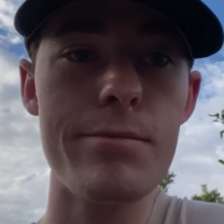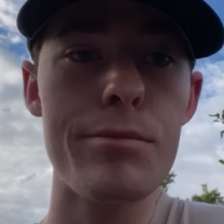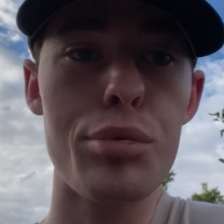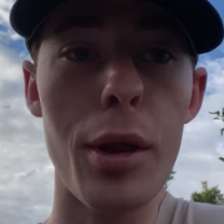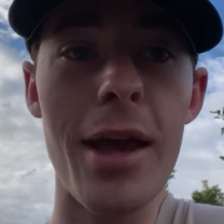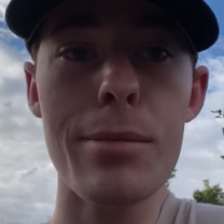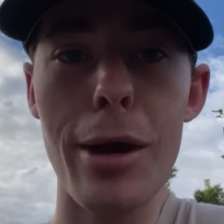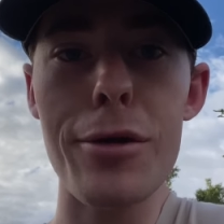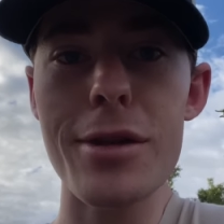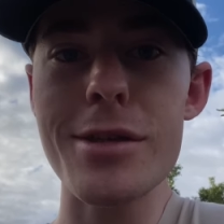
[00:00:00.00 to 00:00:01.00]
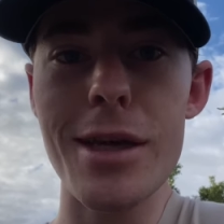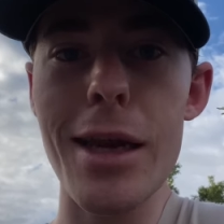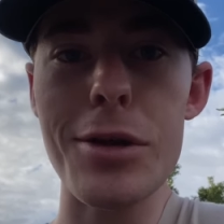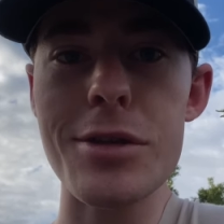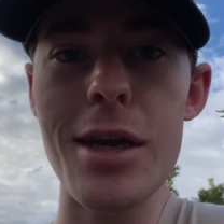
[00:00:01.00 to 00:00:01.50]
playing better than San
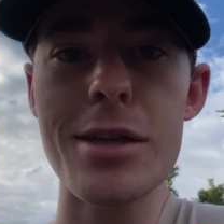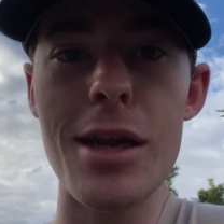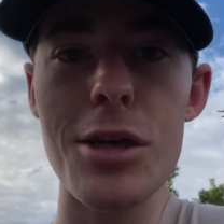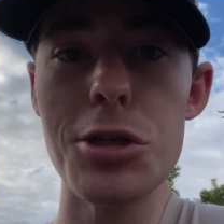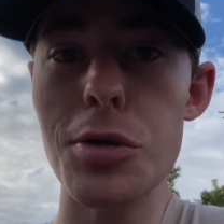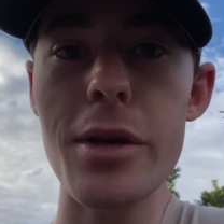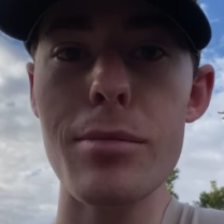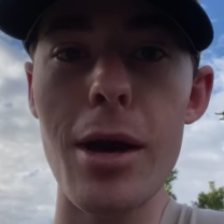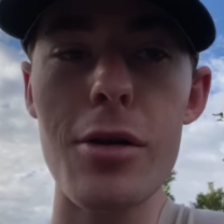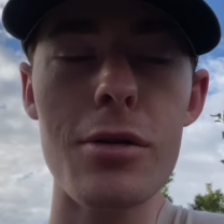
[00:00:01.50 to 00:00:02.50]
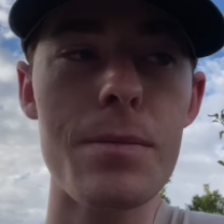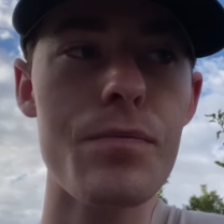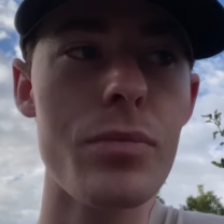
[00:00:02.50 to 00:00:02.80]
Diego State today, shooting better